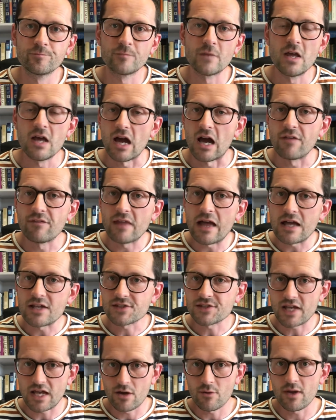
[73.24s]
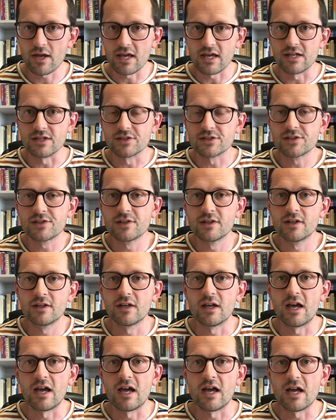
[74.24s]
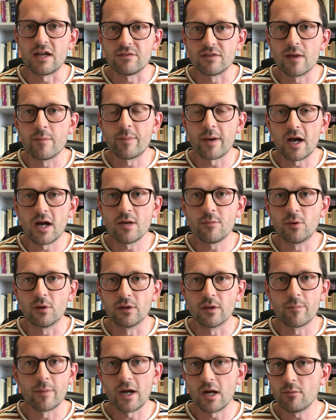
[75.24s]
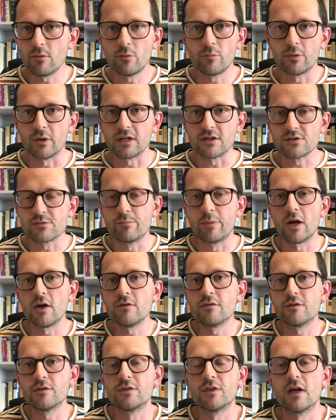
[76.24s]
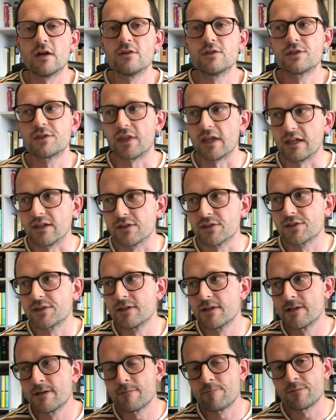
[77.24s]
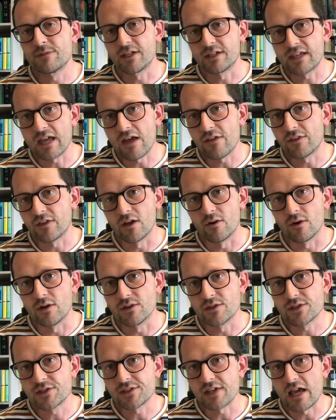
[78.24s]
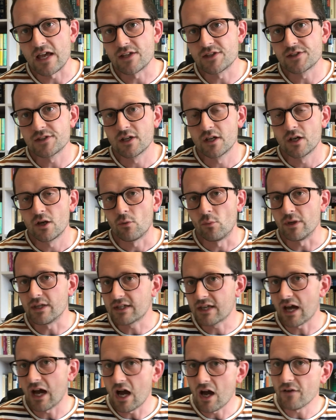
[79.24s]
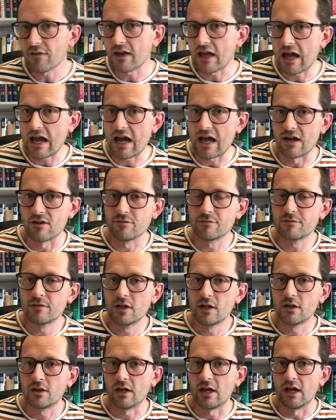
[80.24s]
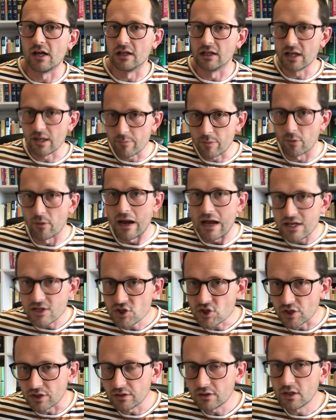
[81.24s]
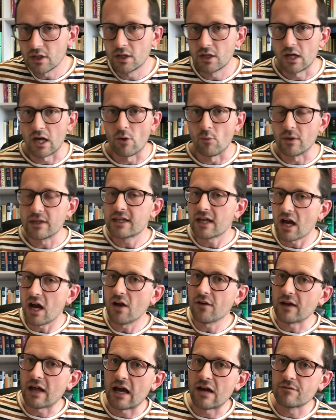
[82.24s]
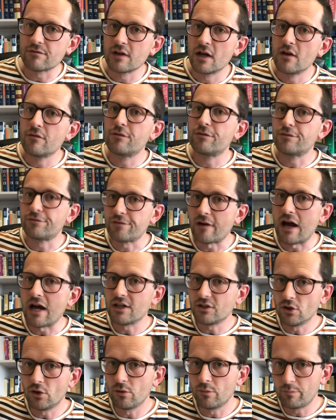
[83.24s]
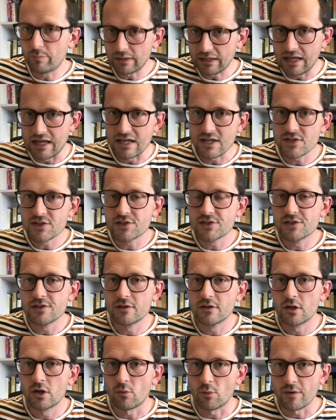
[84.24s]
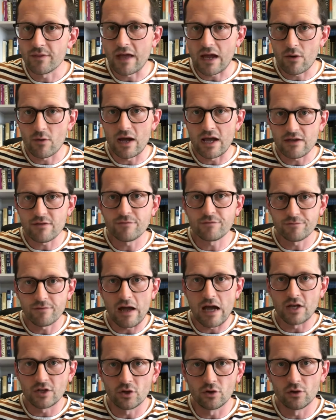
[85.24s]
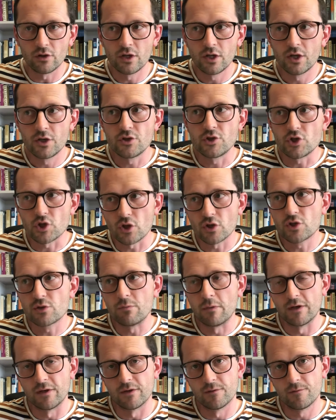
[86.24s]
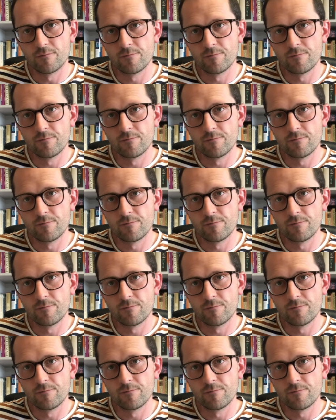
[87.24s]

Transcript: And that's how it is in the Bible. The Bible brings both of those things together and says we can't have liberation, we can't have final bliss without a final judgment.